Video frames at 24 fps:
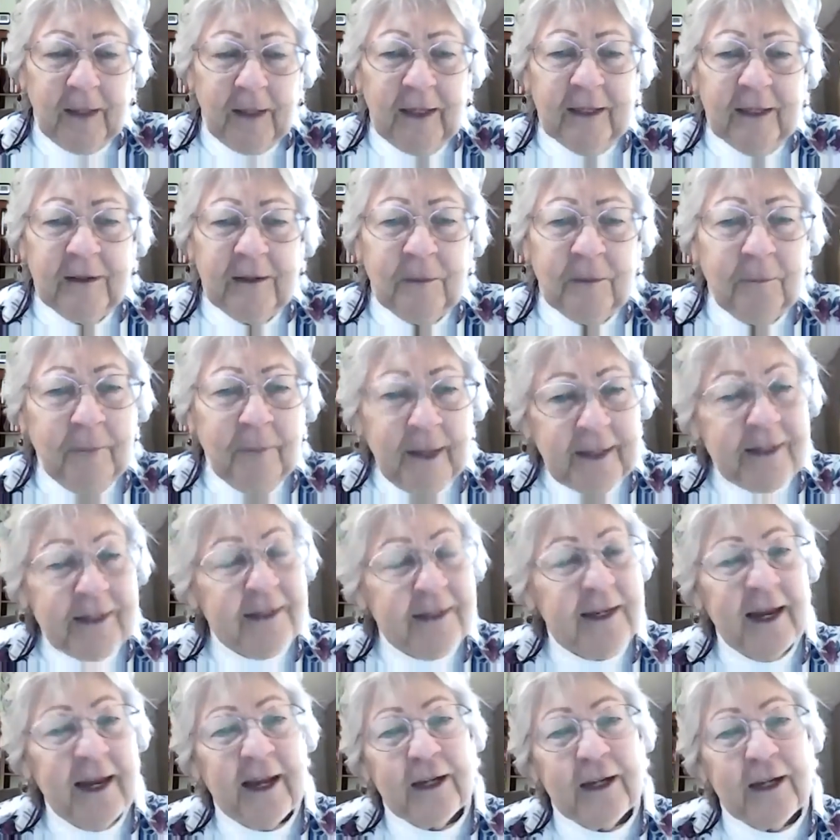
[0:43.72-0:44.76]
And the
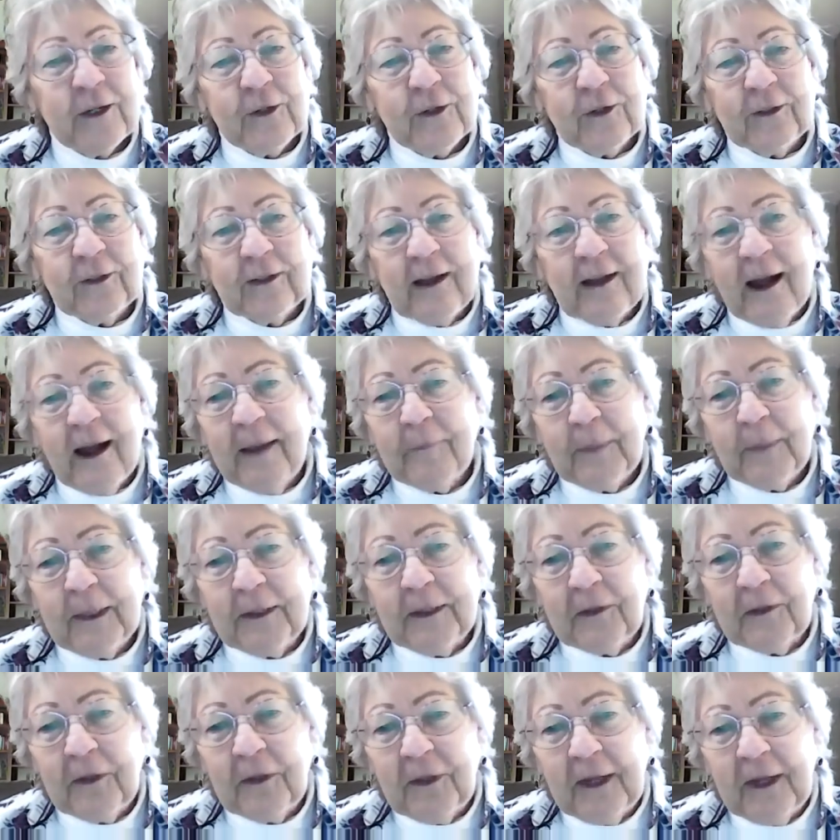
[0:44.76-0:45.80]
meditation got me
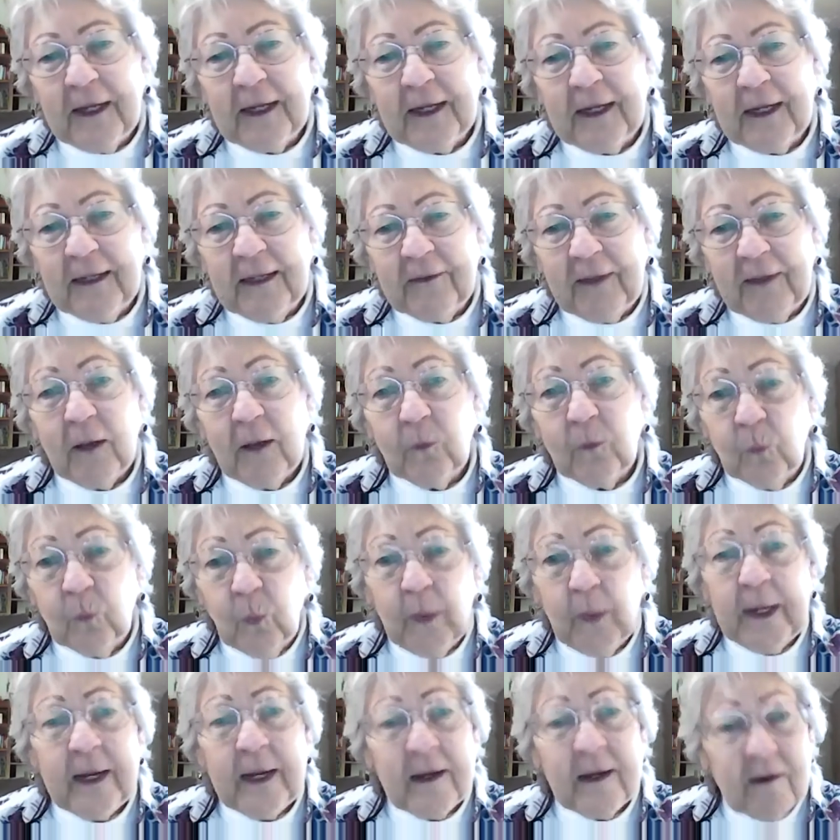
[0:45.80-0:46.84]
to thinking that
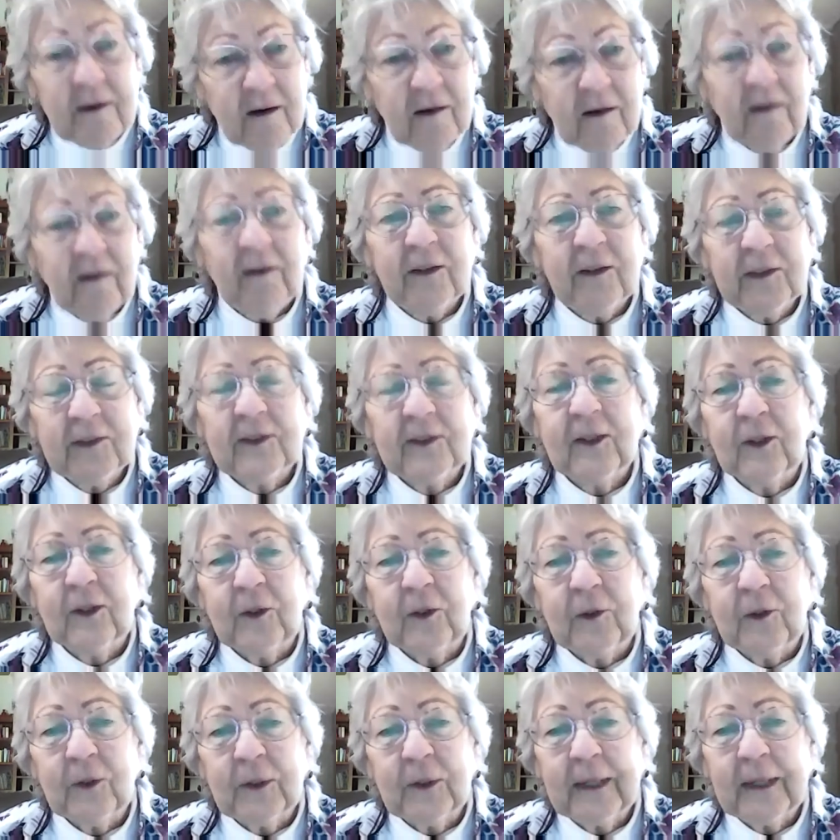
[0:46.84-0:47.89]
we
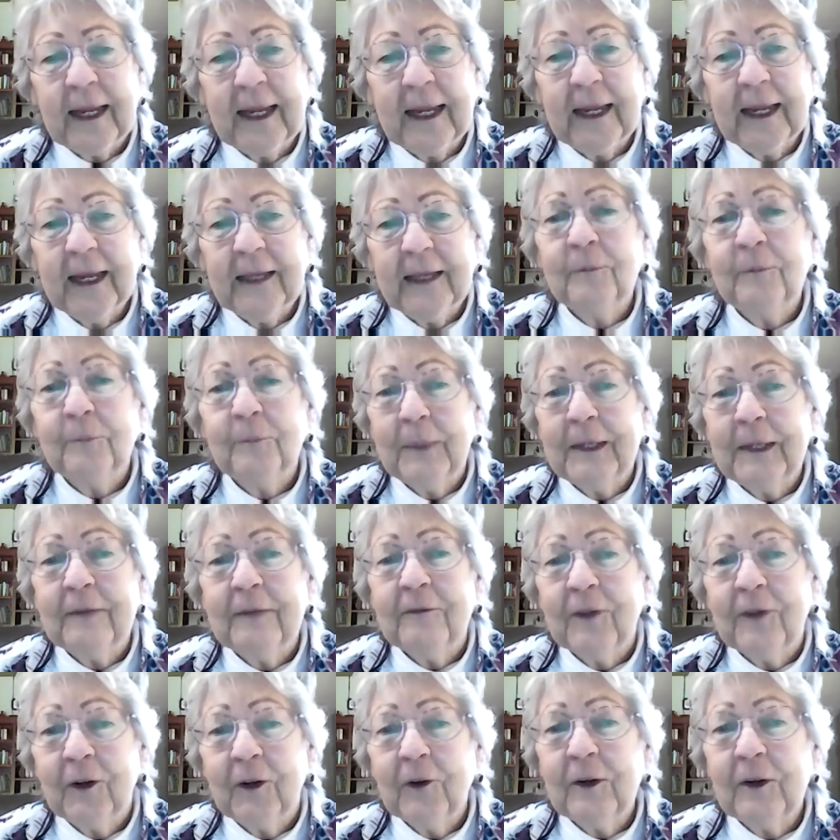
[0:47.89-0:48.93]
also can be
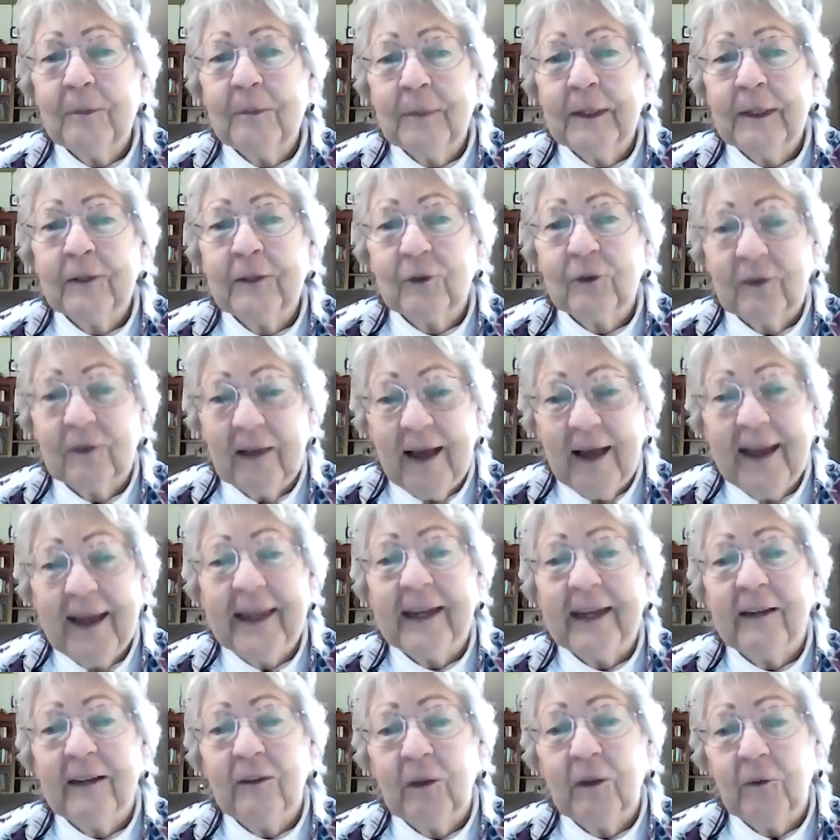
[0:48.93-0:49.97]
very much
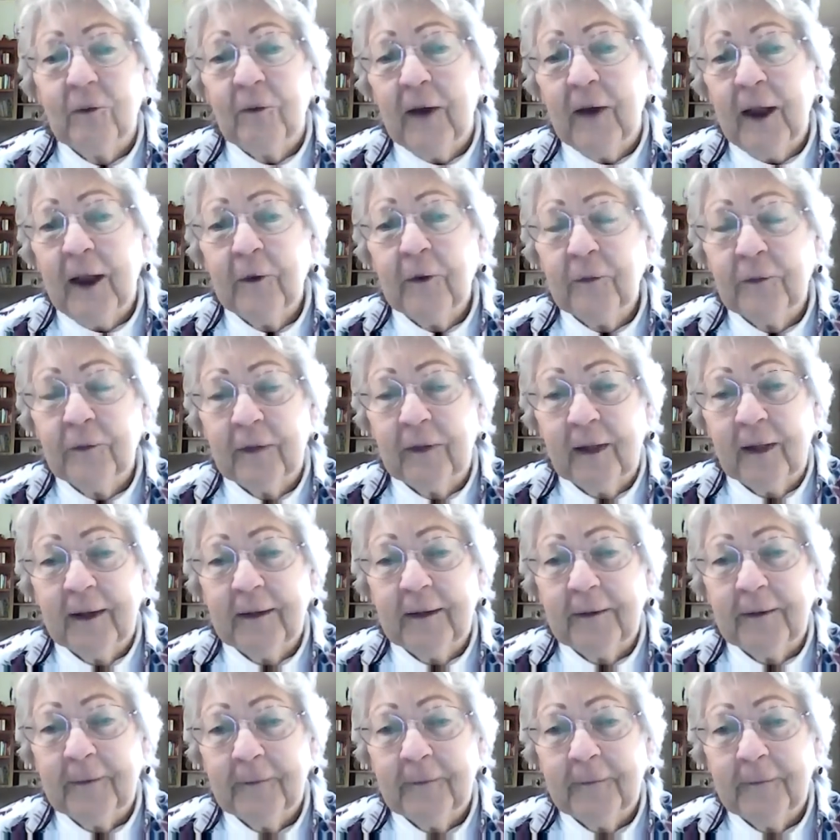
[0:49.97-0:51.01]
like the firefly.
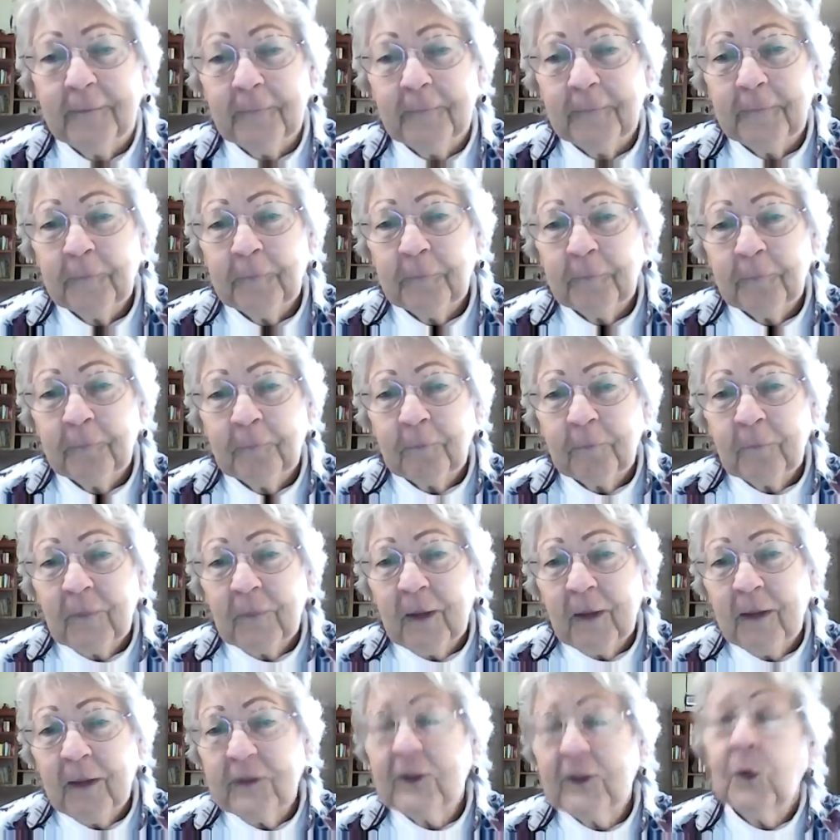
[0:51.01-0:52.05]

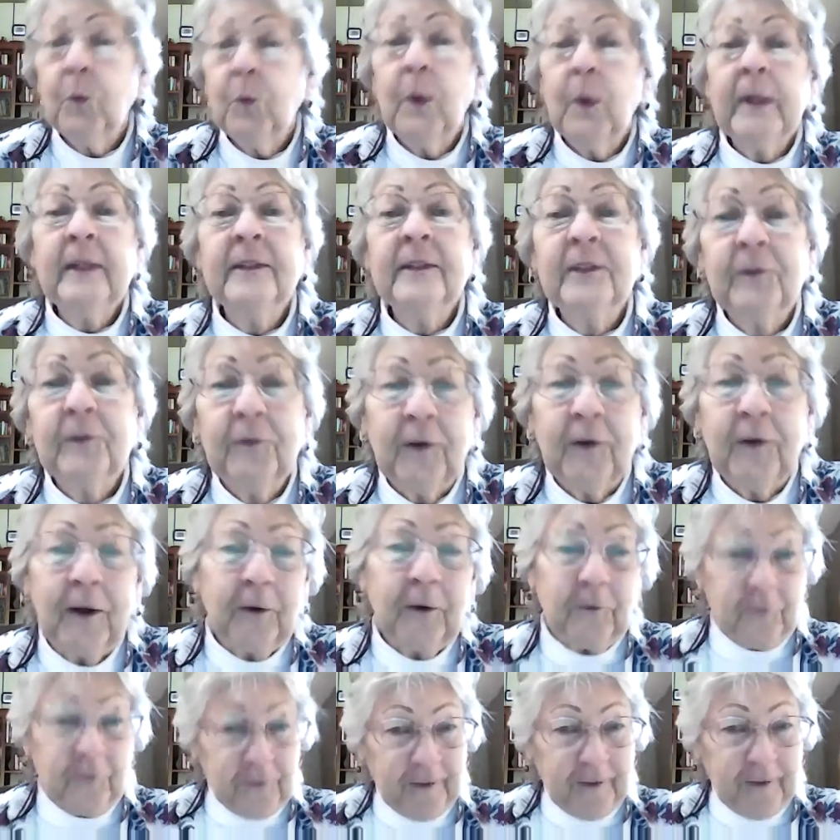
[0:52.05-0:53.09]
So, what is a
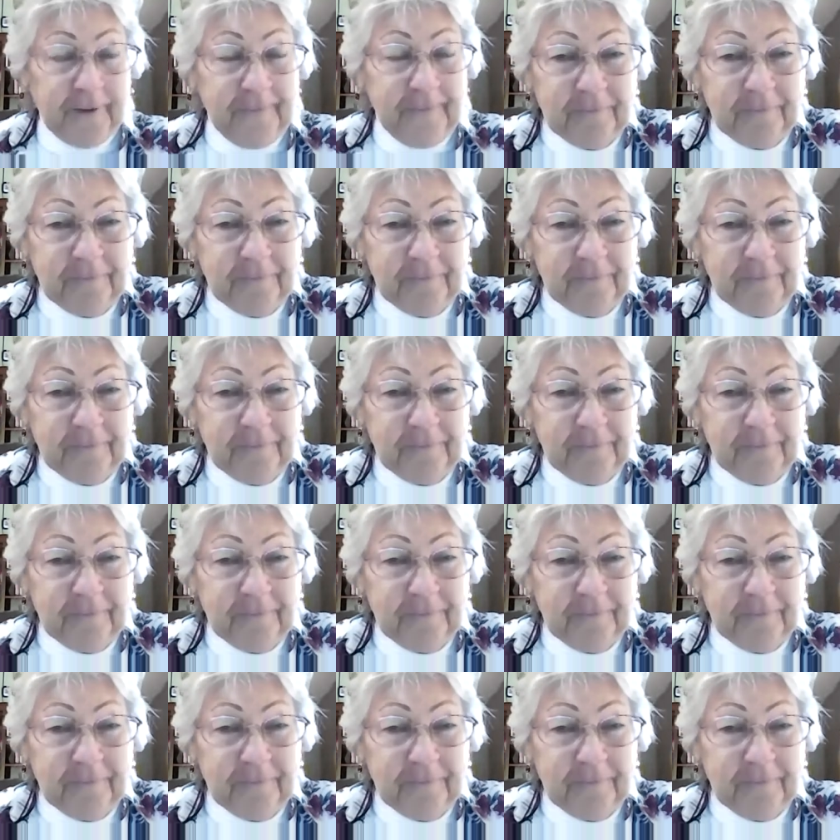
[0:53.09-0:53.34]
firefly?